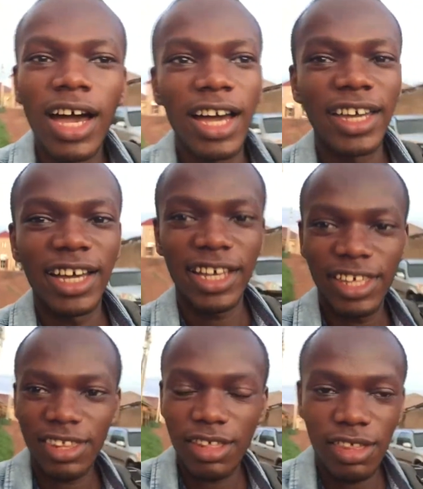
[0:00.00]
Hi
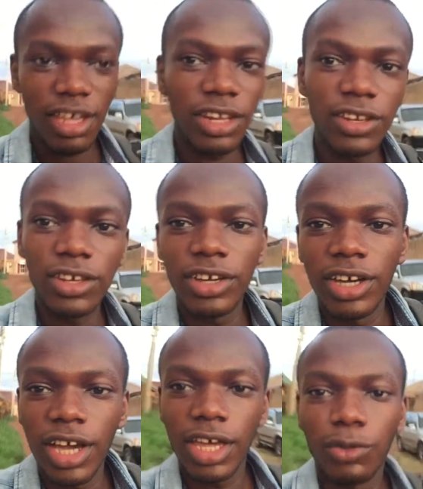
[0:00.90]
guys, it's Kenneth
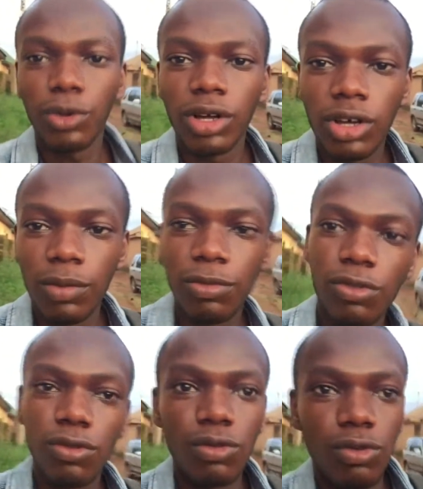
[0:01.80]
here and welcome
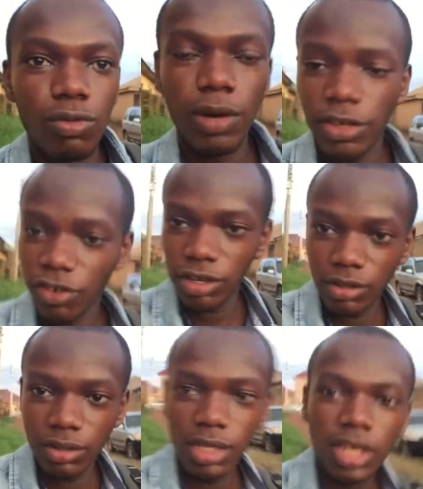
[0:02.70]
to my channel.